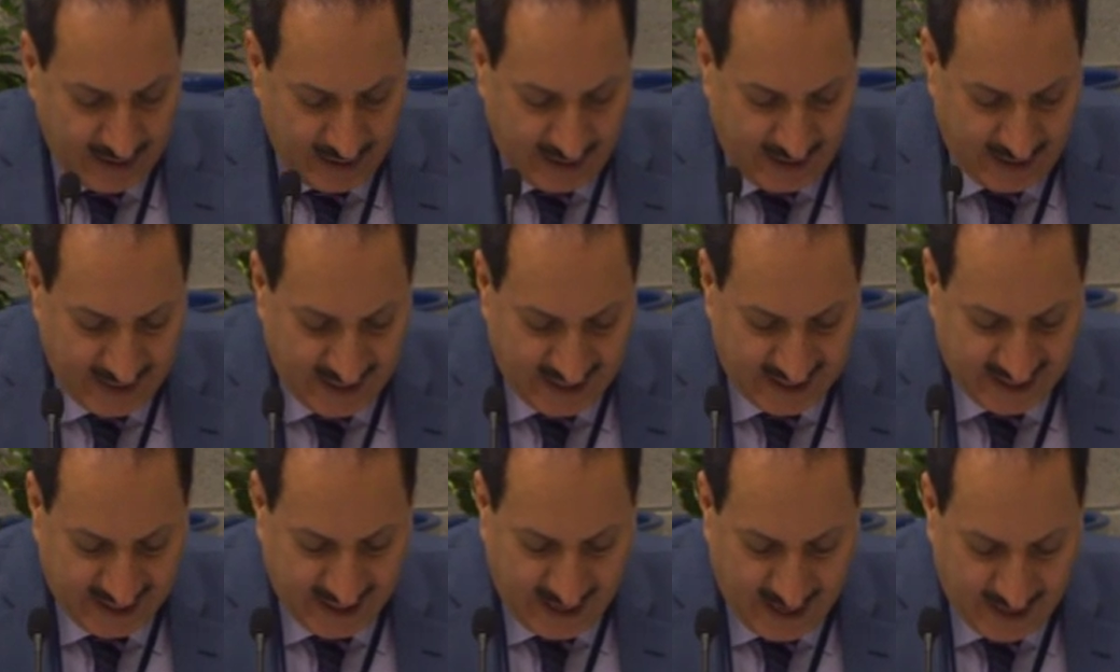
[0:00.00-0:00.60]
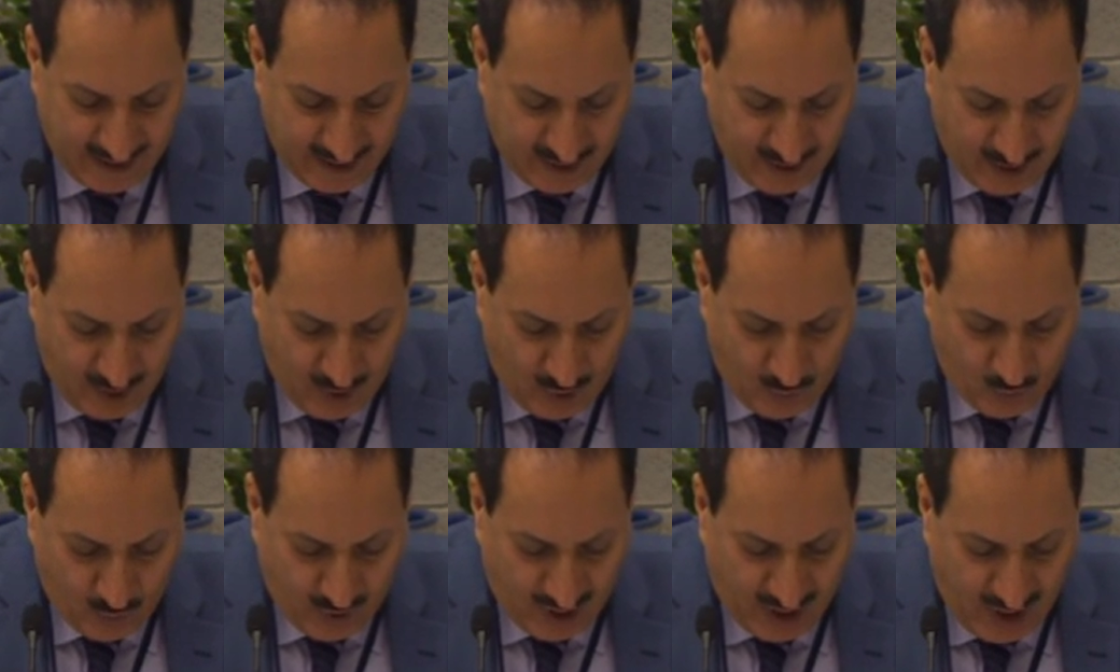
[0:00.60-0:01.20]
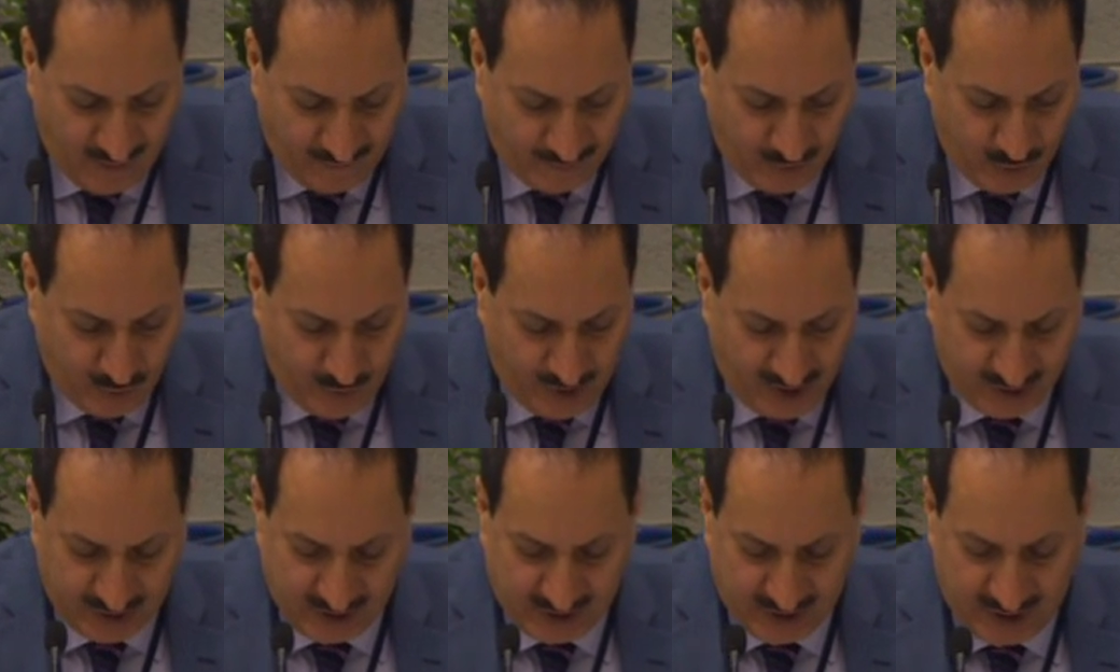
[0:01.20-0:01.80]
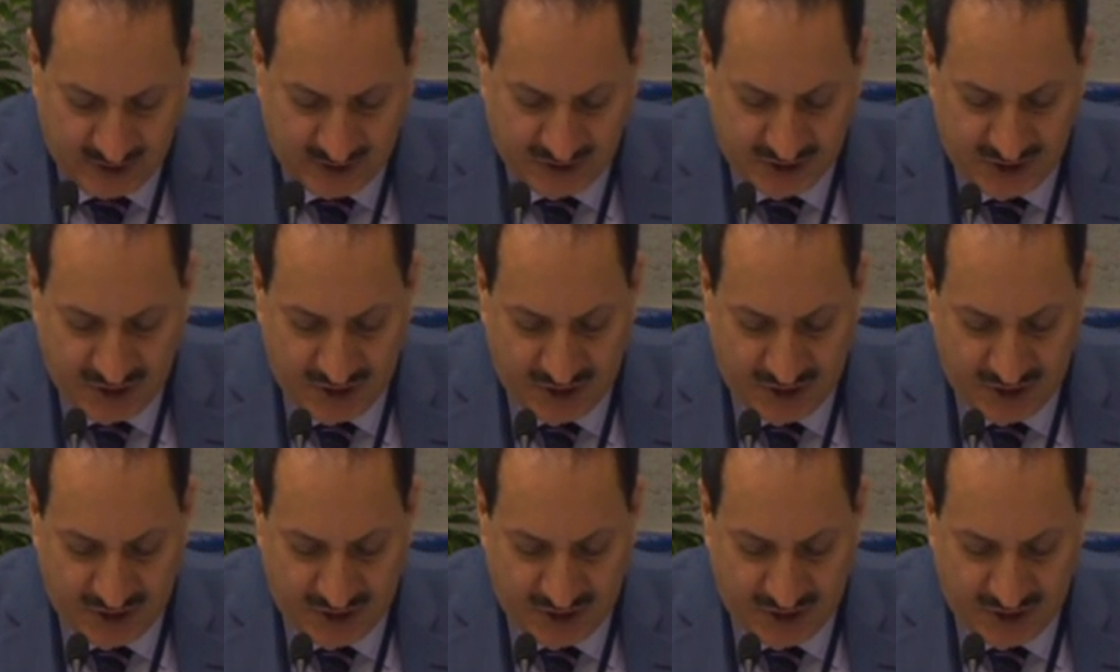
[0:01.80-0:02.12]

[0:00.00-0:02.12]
unity does not mean